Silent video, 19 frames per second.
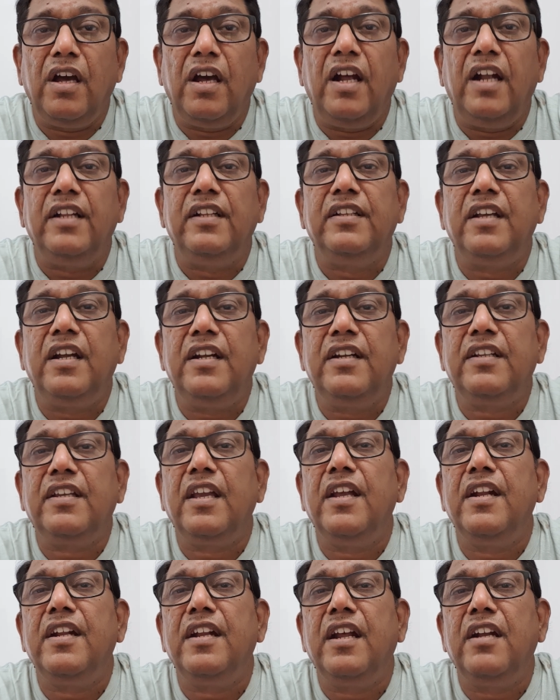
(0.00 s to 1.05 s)
and that
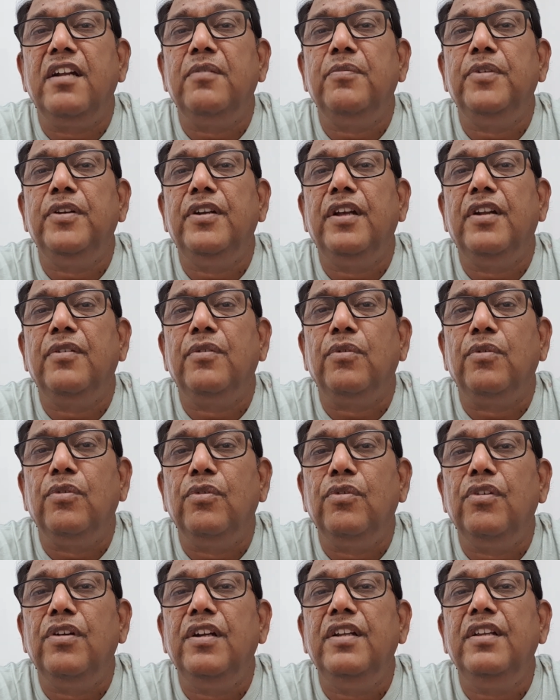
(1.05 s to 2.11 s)
cannot be done
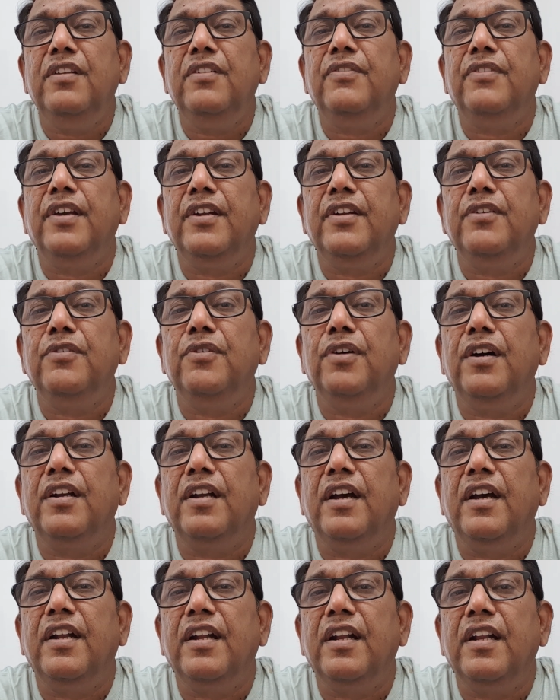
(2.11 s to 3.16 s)
only when you are
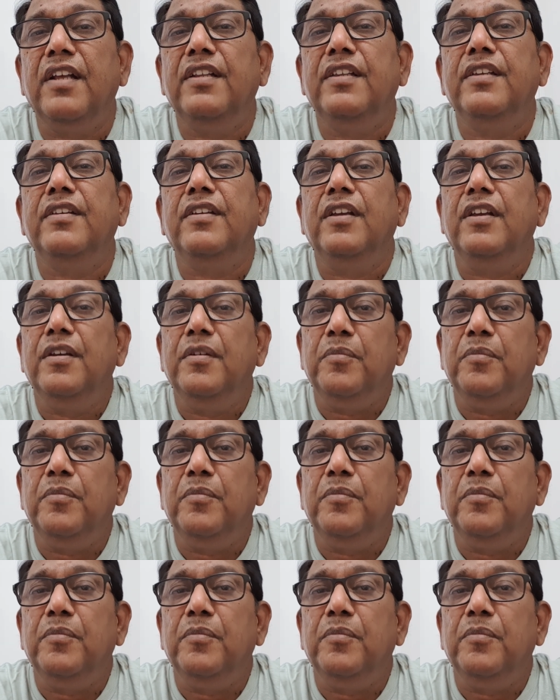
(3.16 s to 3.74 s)
analyzing.